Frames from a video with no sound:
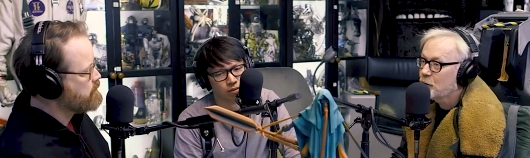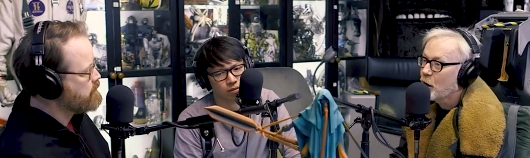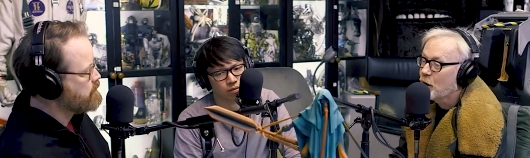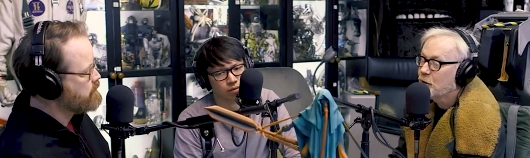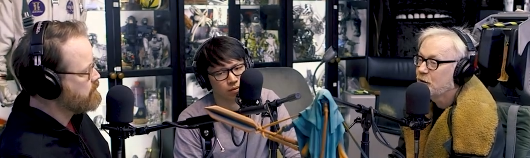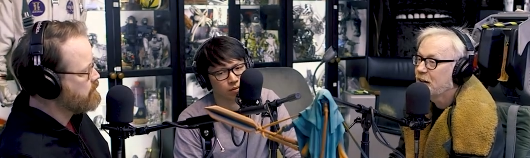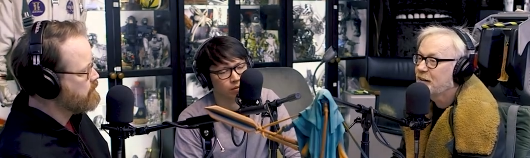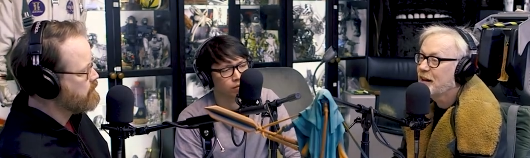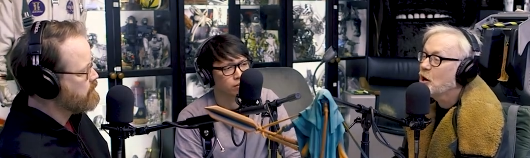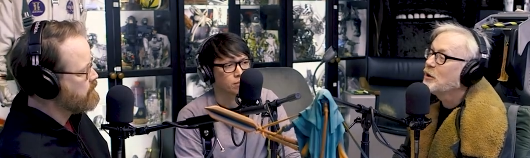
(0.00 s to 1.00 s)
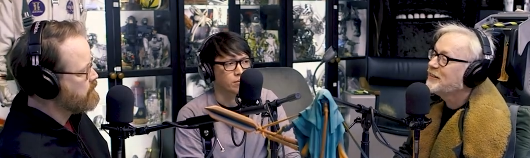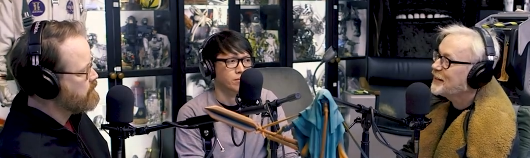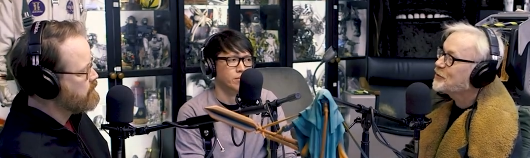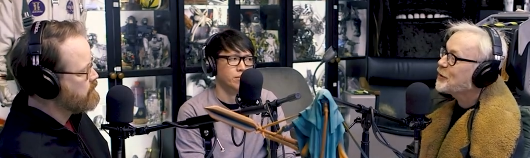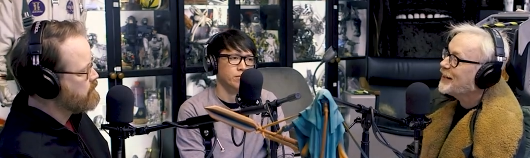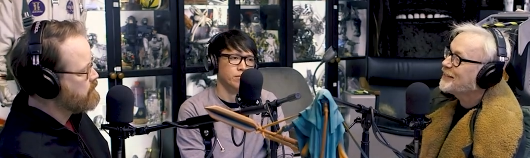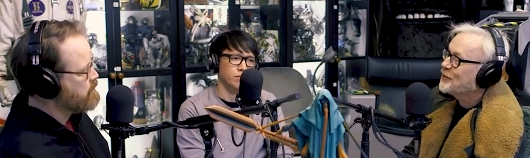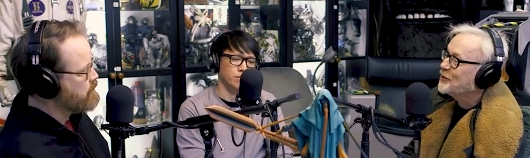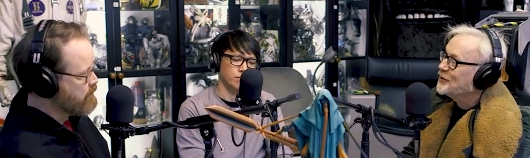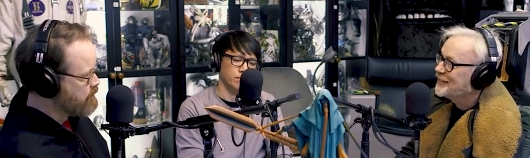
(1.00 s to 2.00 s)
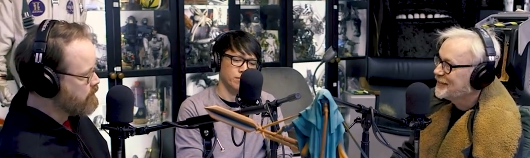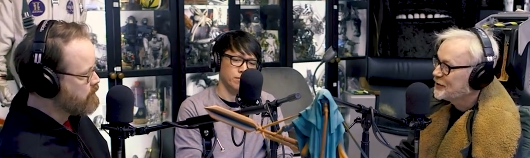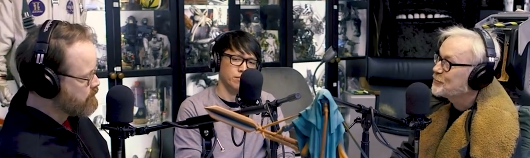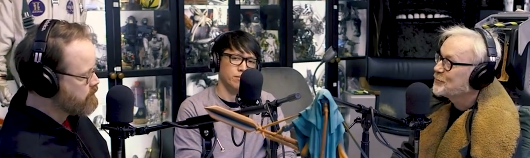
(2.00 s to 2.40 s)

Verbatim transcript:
Speaker 1: uh, they, they owe a debt of gratitude to